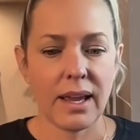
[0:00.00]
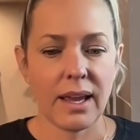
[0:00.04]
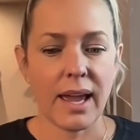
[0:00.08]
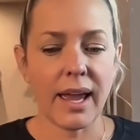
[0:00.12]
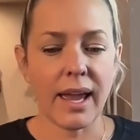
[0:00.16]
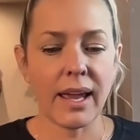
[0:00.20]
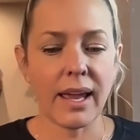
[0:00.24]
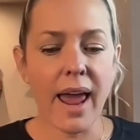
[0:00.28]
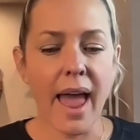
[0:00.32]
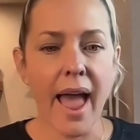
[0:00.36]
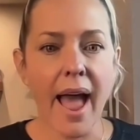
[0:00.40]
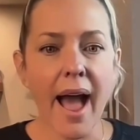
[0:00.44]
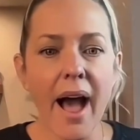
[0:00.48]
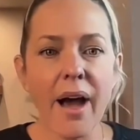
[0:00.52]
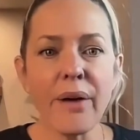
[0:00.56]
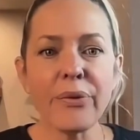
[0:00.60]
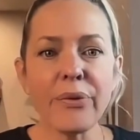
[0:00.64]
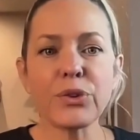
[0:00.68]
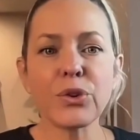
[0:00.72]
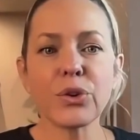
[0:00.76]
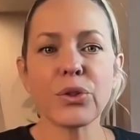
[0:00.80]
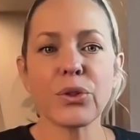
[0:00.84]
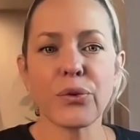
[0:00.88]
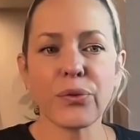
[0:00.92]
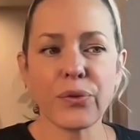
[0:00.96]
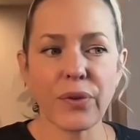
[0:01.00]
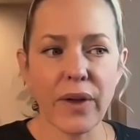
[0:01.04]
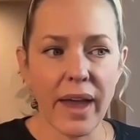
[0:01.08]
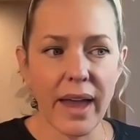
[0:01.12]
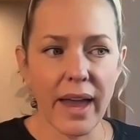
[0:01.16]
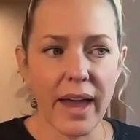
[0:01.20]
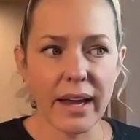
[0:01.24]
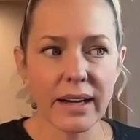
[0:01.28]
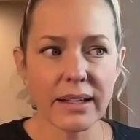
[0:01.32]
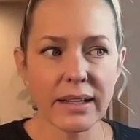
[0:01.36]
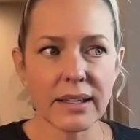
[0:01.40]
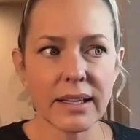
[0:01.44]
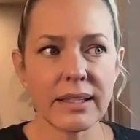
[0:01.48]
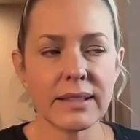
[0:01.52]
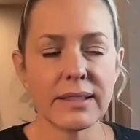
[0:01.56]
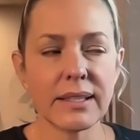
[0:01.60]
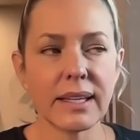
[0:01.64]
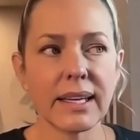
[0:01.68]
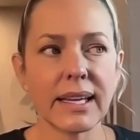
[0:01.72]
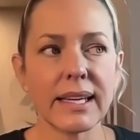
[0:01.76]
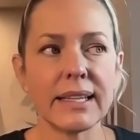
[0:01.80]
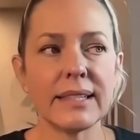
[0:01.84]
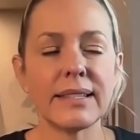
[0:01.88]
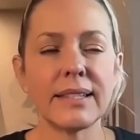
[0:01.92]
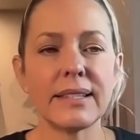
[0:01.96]
And after the fact, it's
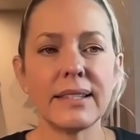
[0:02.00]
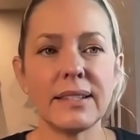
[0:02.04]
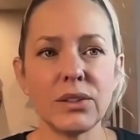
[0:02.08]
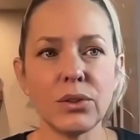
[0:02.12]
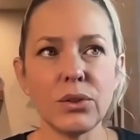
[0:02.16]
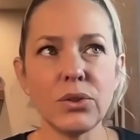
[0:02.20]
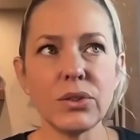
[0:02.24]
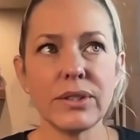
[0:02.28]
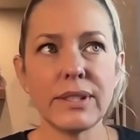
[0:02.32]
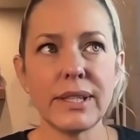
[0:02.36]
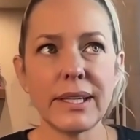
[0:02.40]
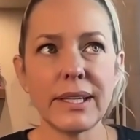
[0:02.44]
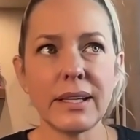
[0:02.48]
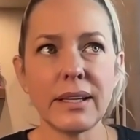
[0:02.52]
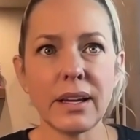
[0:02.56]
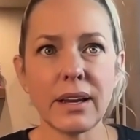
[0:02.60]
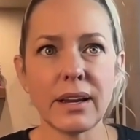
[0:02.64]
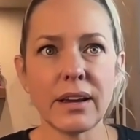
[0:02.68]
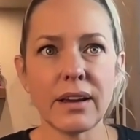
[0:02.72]
like it still didn't